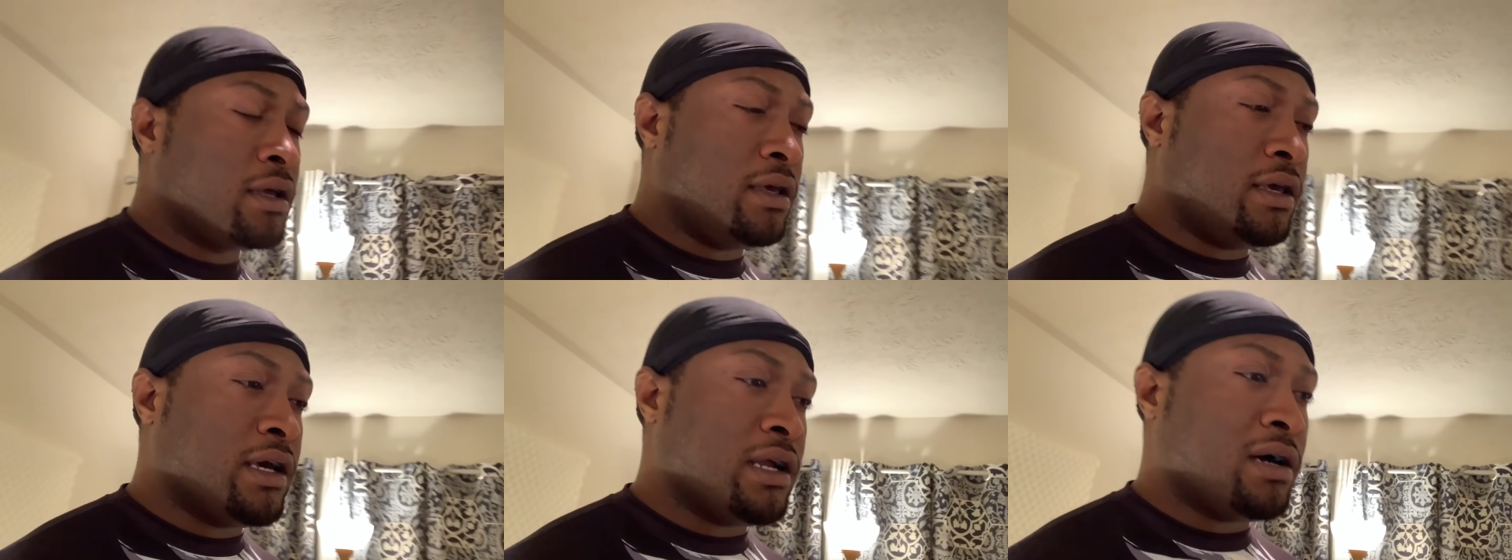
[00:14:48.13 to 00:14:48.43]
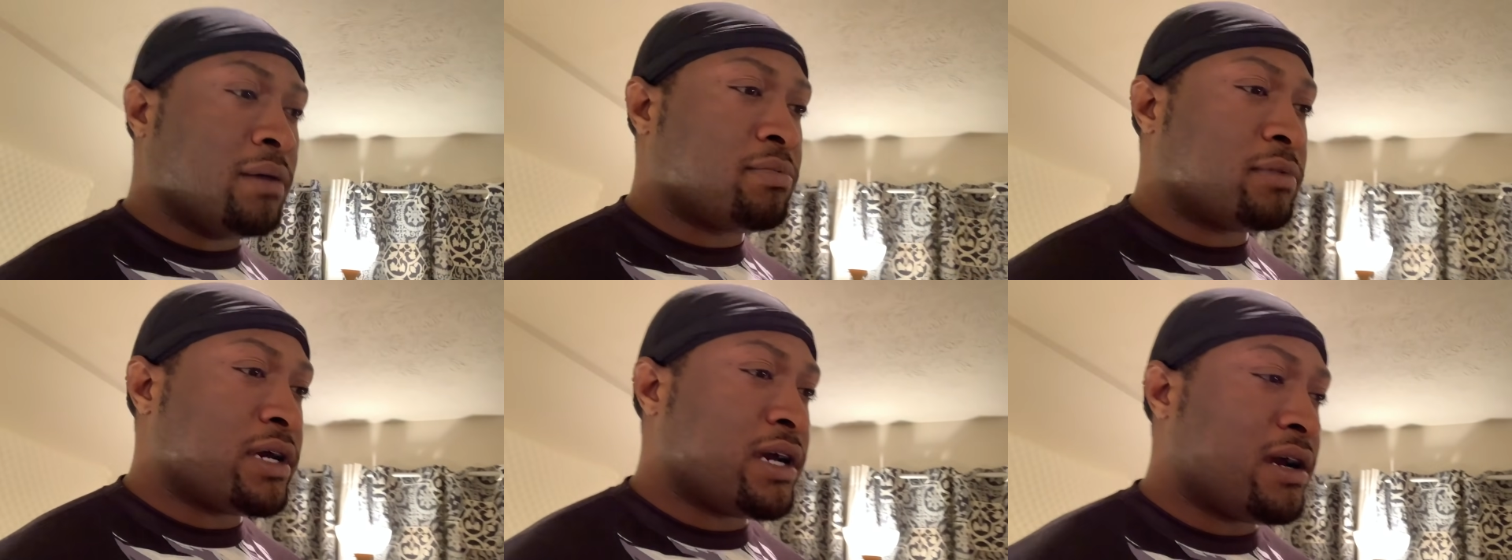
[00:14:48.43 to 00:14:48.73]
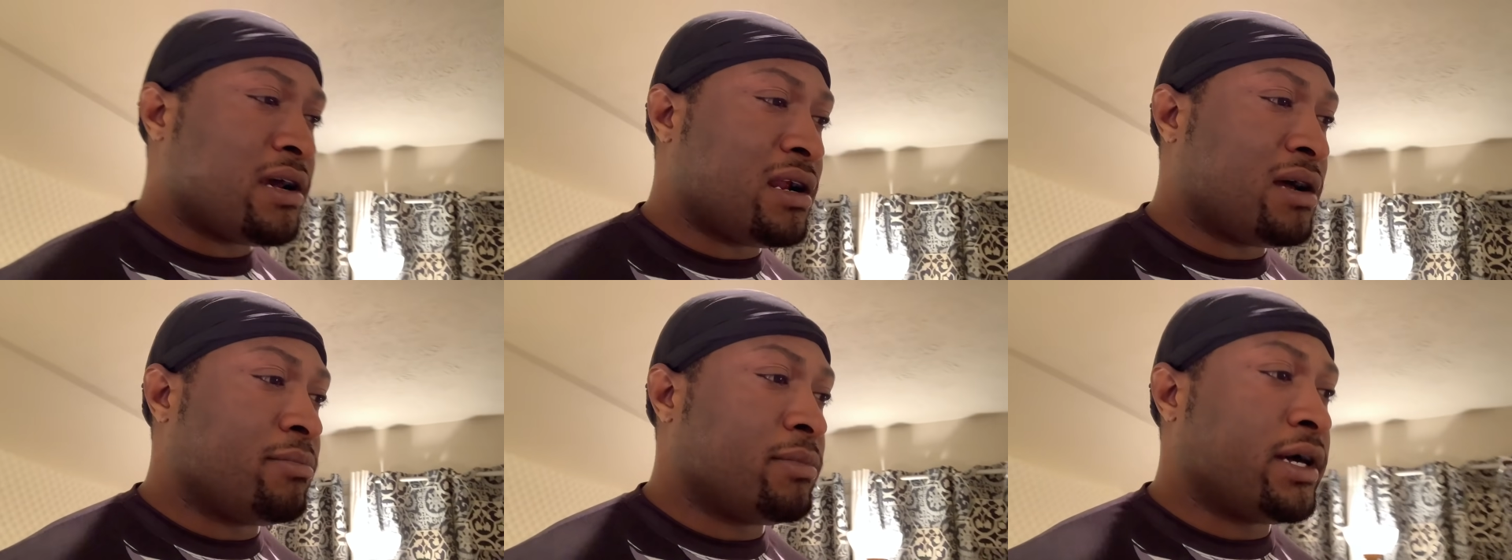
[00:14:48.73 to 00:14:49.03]
Get up
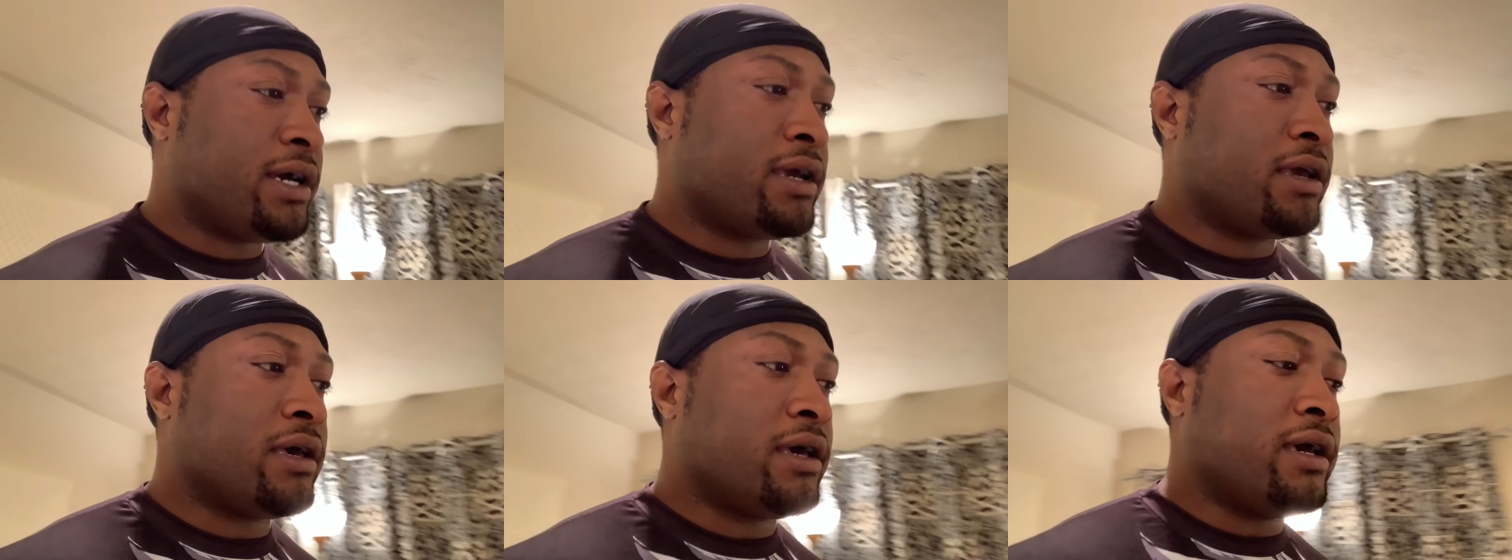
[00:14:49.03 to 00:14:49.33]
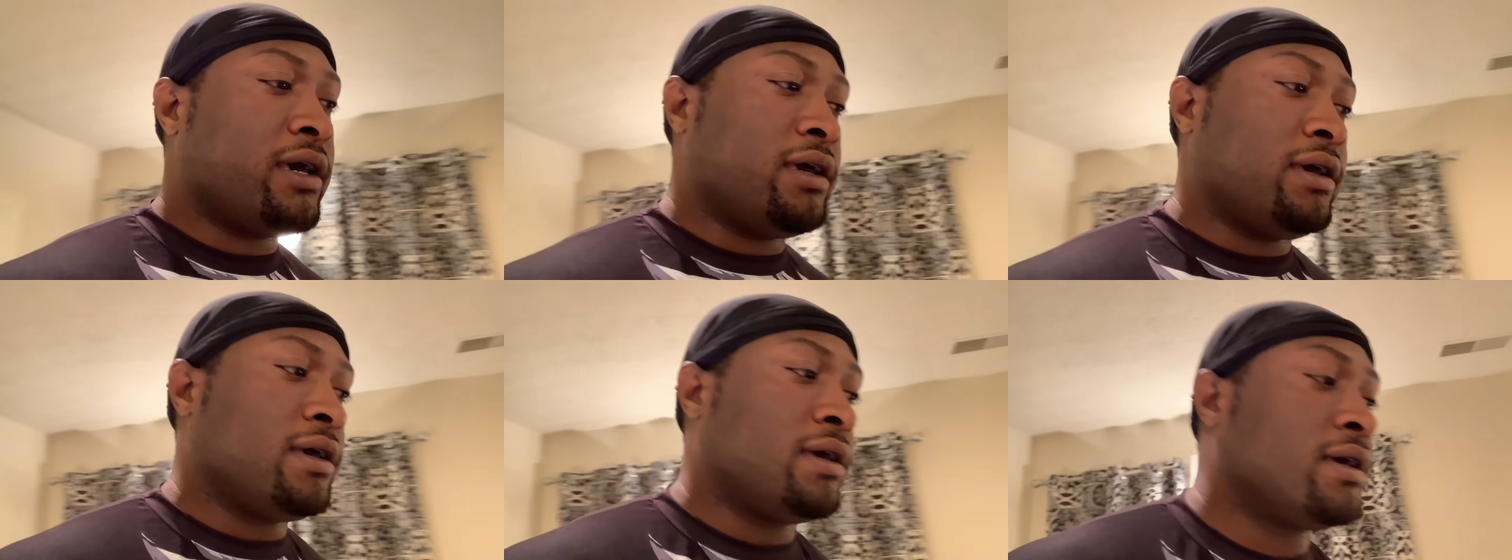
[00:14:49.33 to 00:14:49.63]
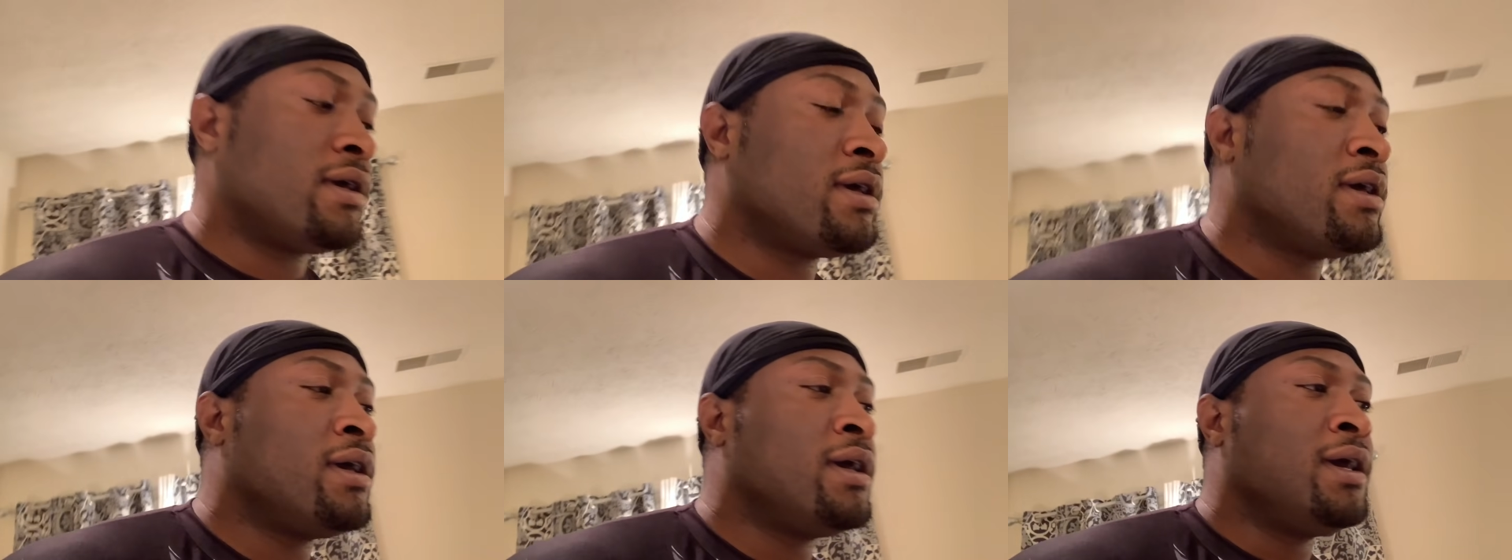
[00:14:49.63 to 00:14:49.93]
there and I'm like, hey,
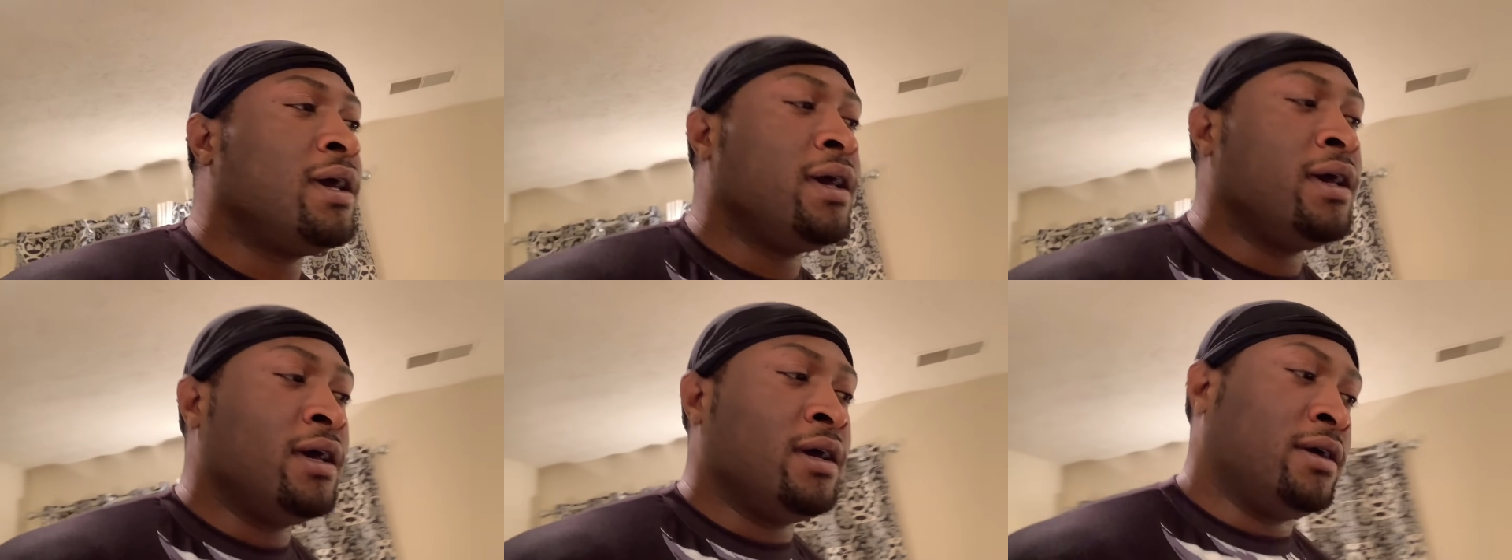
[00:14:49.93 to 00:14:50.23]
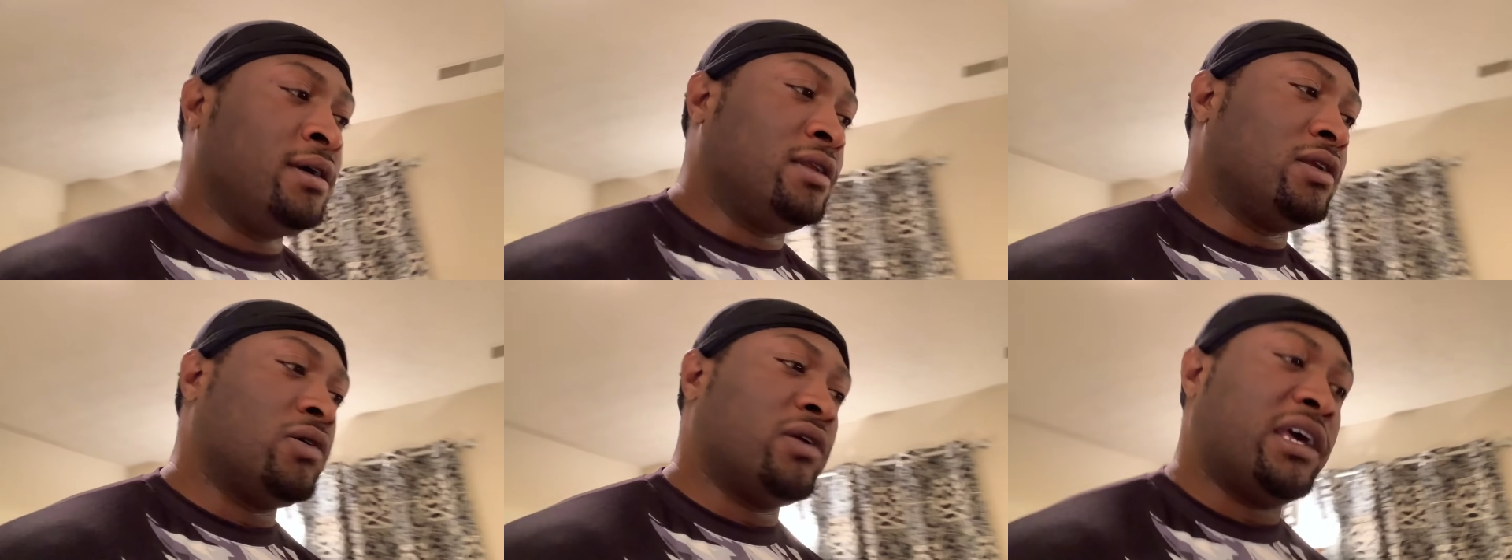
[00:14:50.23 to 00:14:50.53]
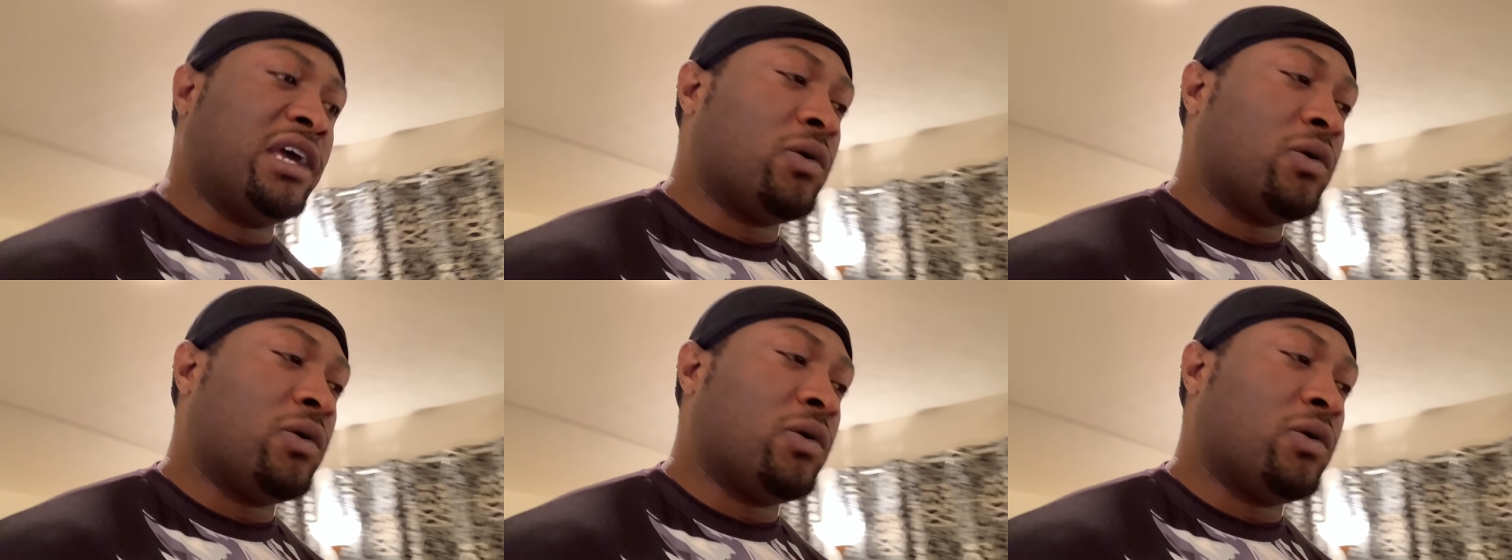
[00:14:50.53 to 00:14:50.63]
don't